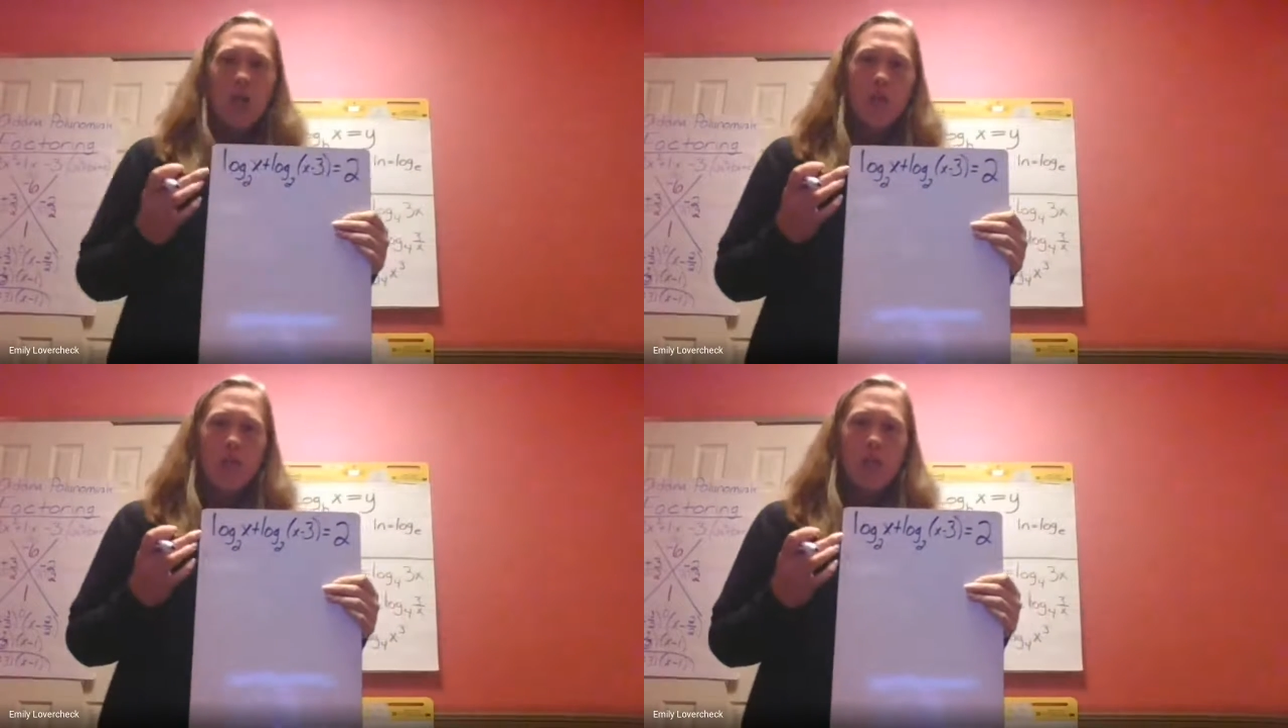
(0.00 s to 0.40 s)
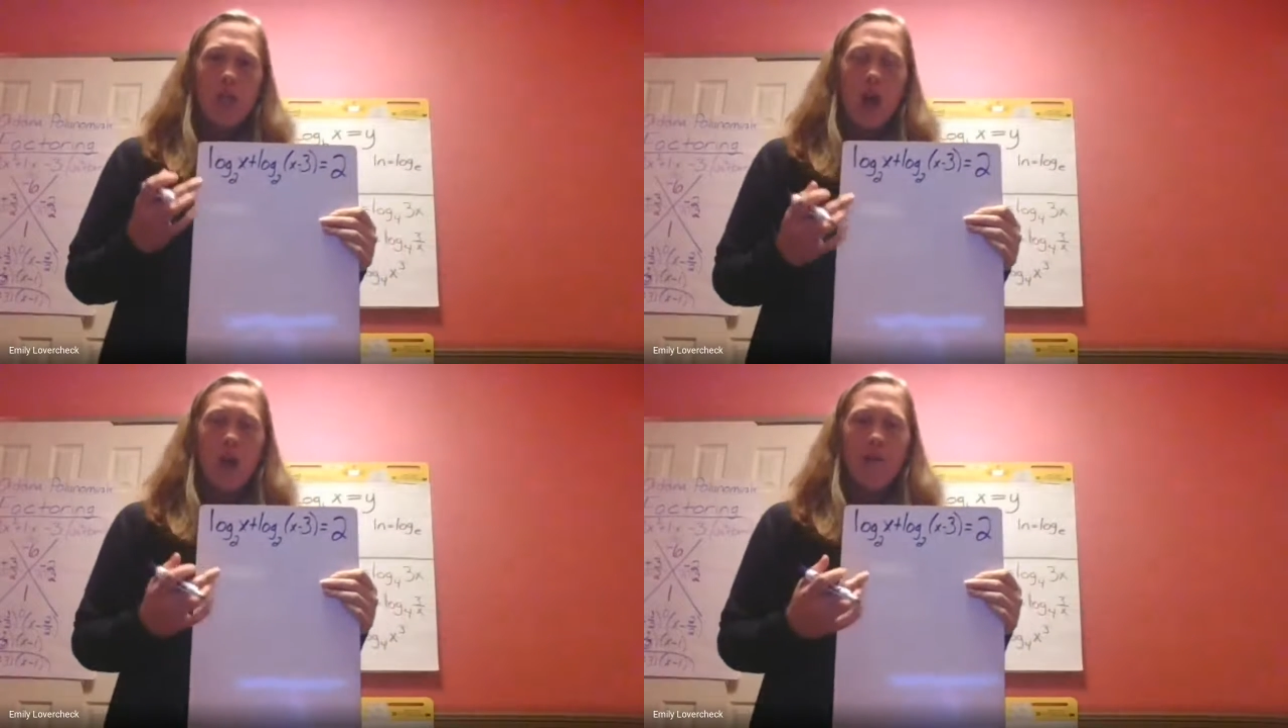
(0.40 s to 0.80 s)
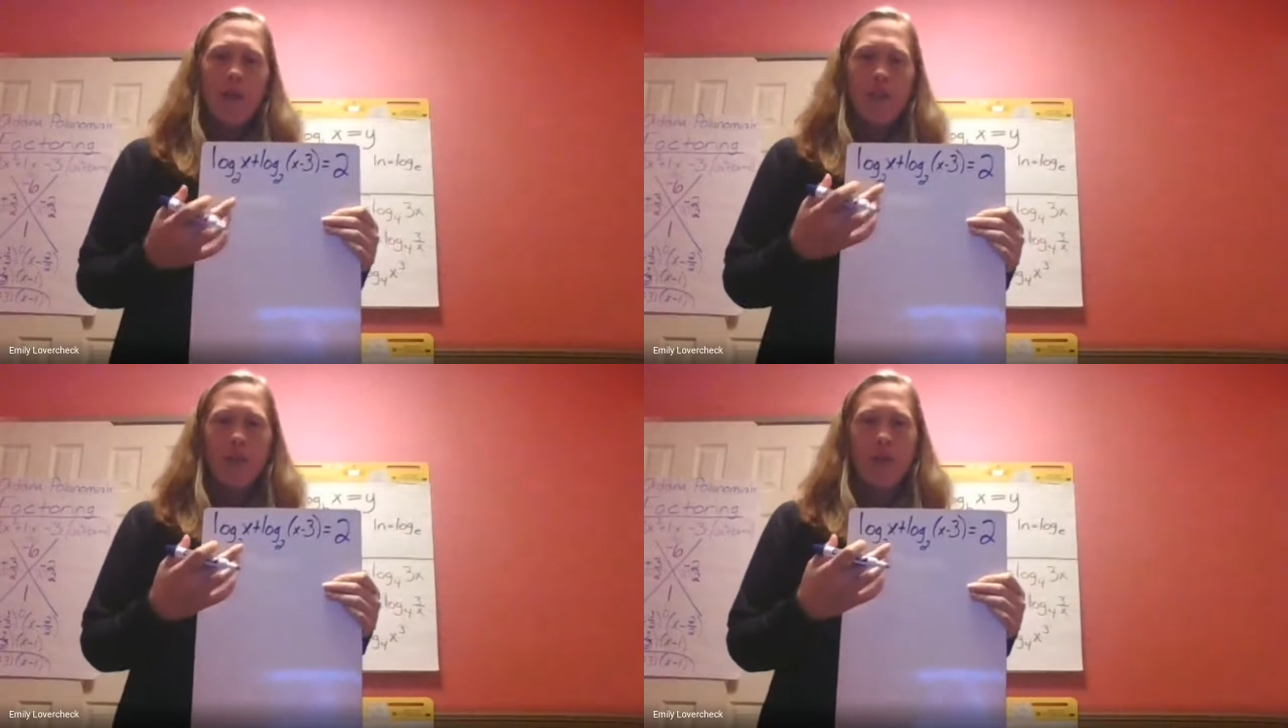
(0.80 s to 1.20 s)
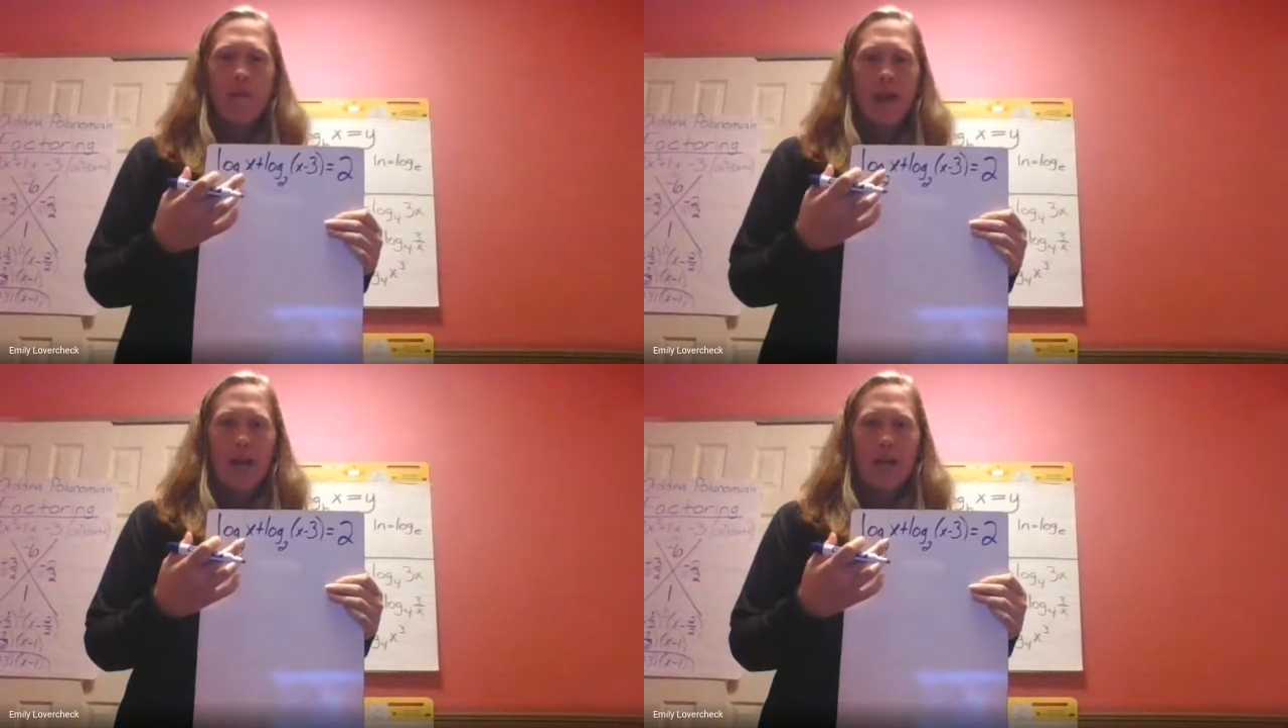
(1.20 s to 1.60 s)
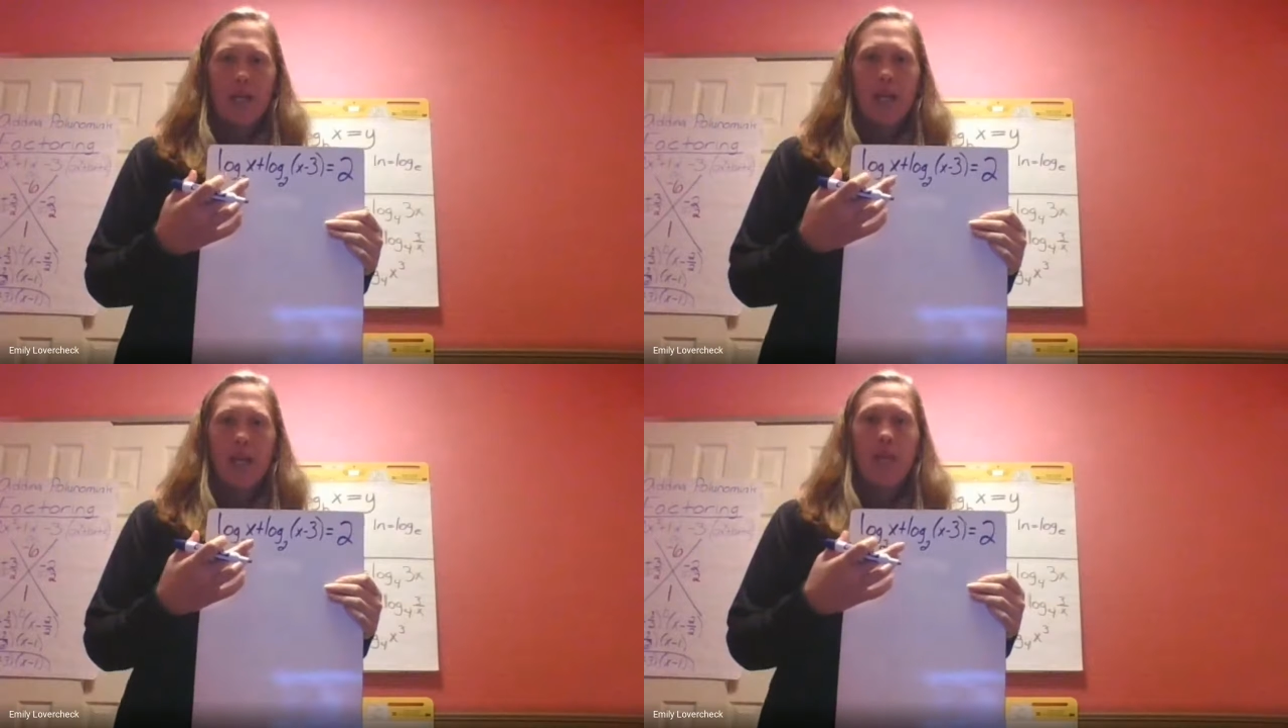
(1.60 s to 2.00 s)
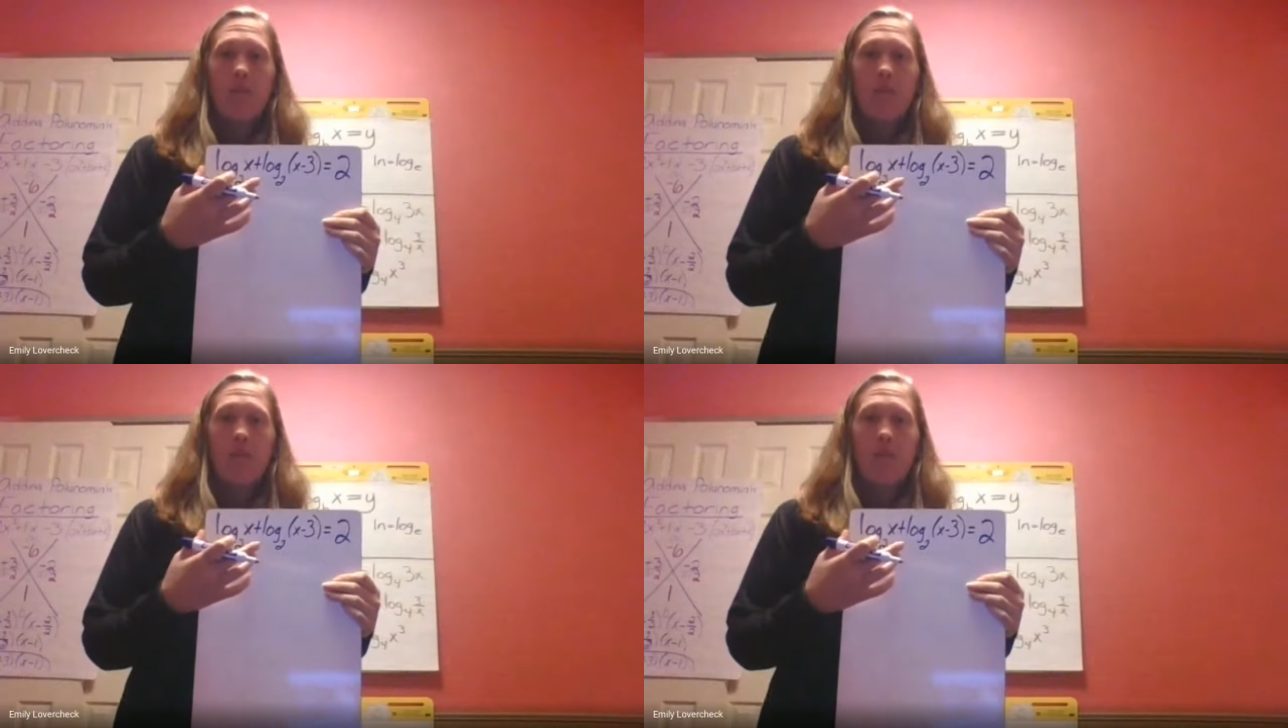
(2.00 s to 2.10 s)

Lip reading: So it's log base 2 of x